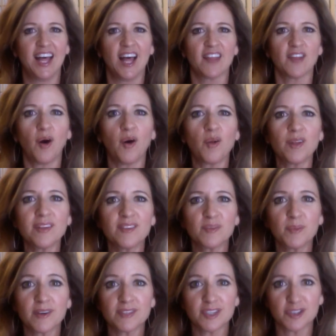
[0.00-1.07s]
the Holy
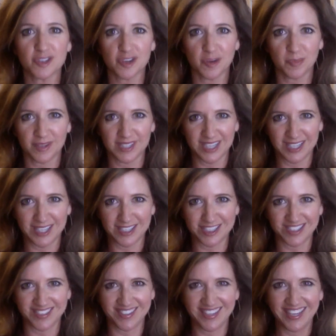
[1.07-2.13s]
Spirit's
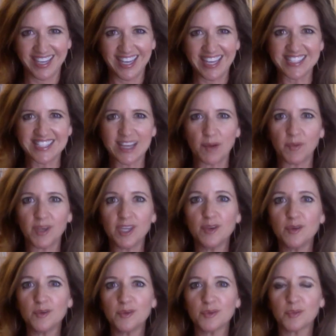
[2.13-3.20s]
interpretation is that we
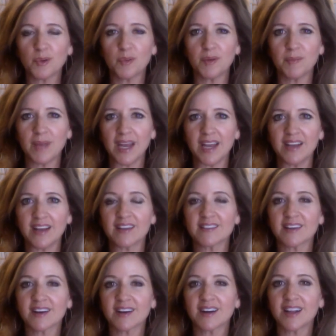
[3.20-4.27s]
use what we made as
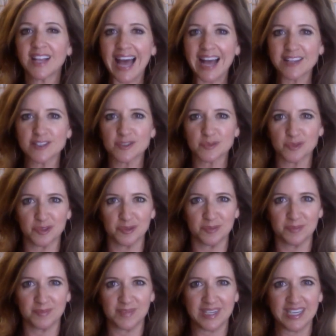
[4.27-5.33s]
a
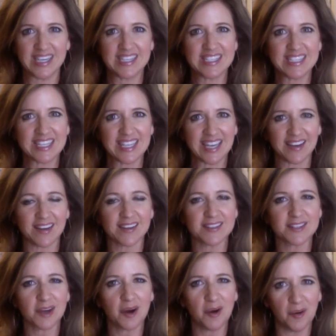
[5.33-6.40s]
classroom to get
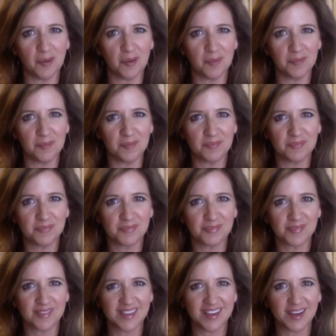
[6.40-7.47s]
us home.
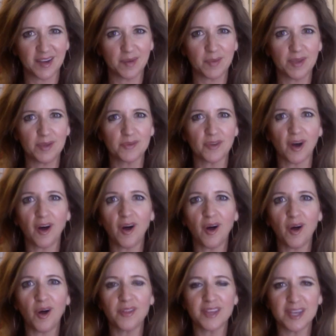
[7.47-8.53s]
We use
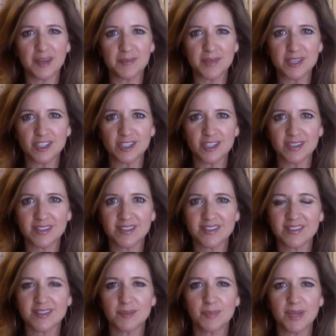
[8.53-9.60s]
all the
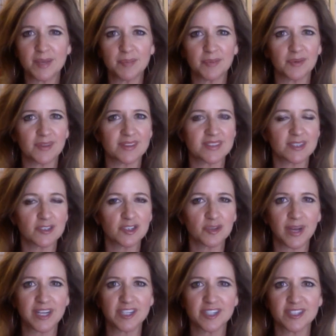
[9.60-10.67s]
images, the people, and the
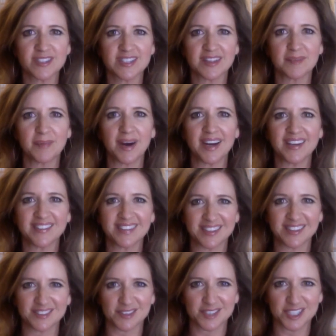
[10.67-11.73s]
situations that the body's
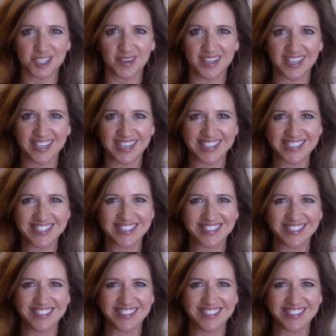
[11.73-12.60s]
eyes are showing us